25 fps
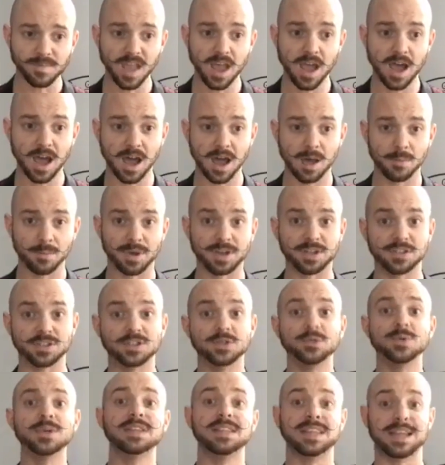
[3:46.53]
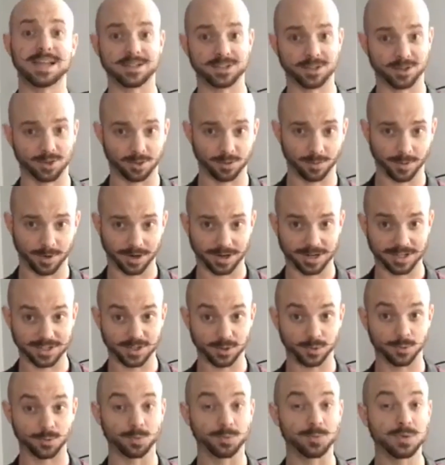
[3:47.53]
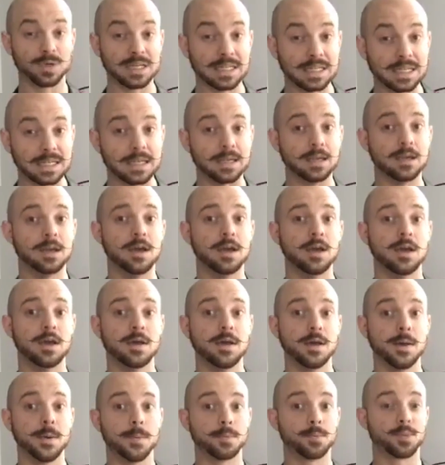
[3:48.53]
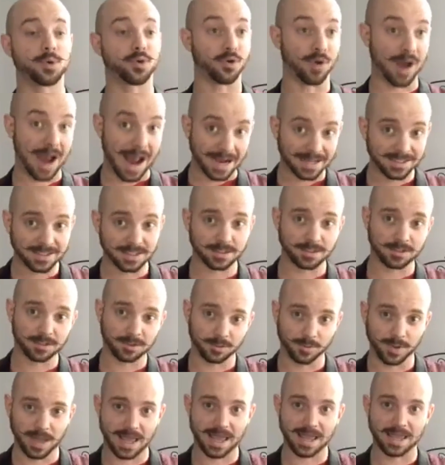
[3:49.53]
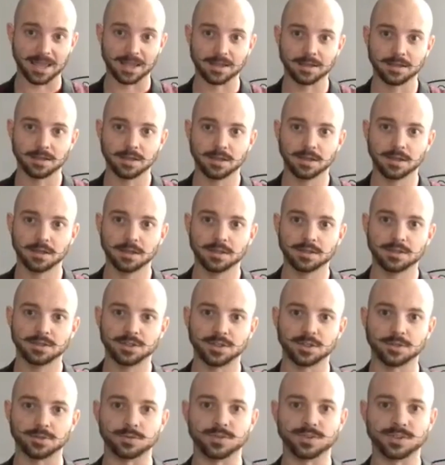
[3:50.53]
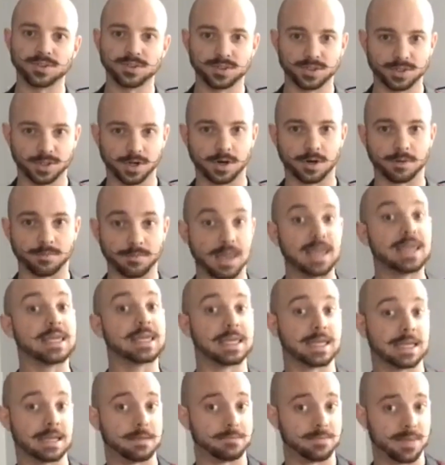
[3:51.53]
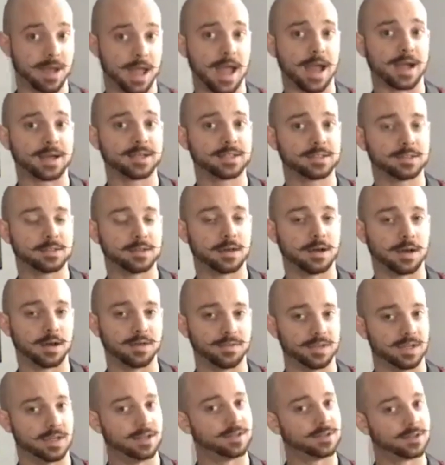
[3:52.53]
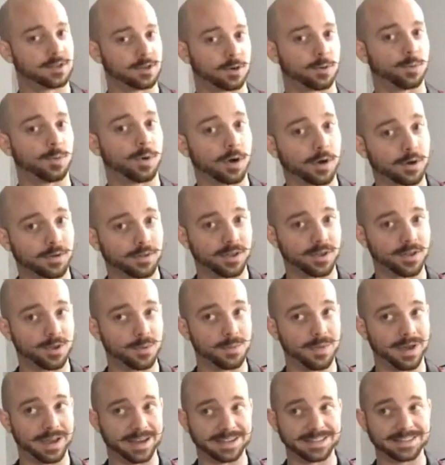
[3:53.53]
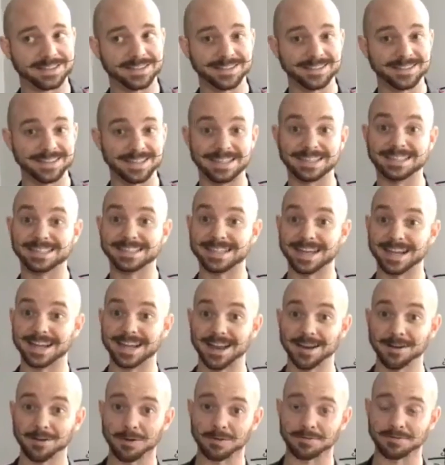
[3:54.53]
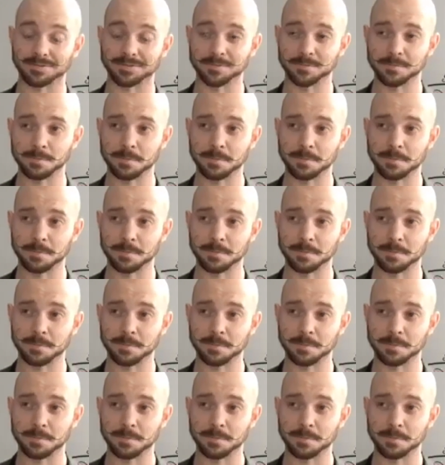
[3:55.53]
But doing the external work is a really practical way to start making an impact on the internal work that you might need to take care of.